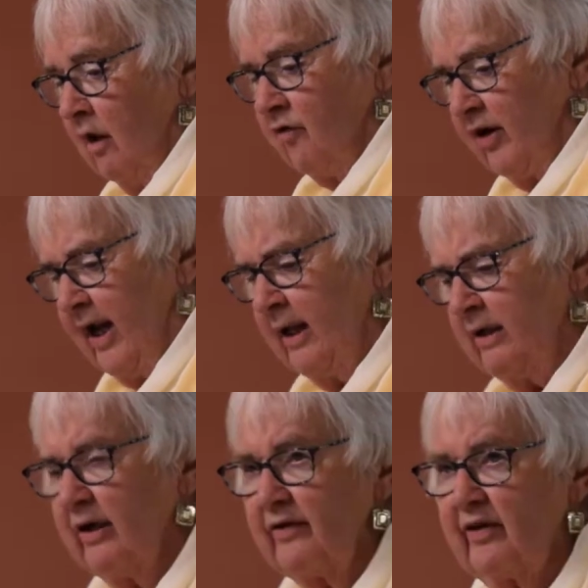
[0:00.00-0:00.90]
Friedan
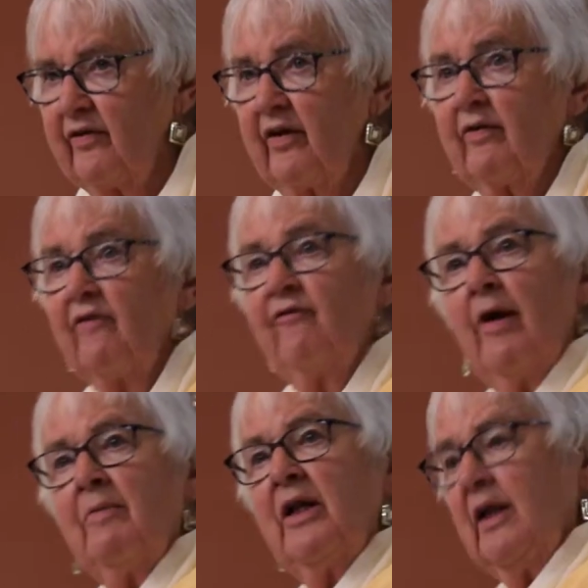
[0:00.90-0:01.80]
tells us that the
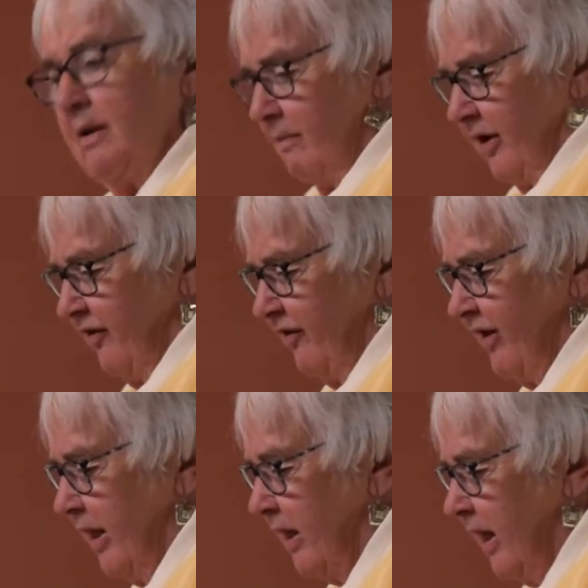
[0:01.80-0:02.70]
feminine
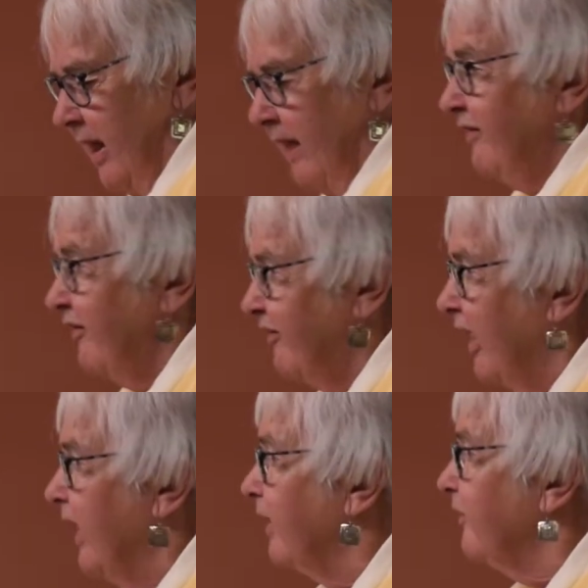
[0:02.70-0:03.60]
mystique
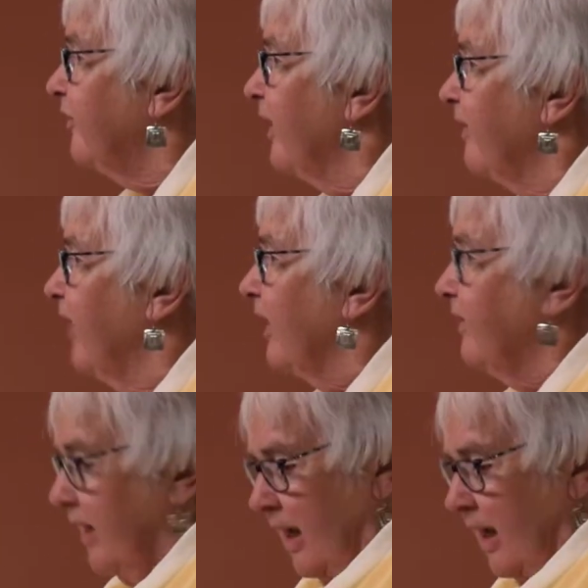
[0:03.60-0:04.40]
says that the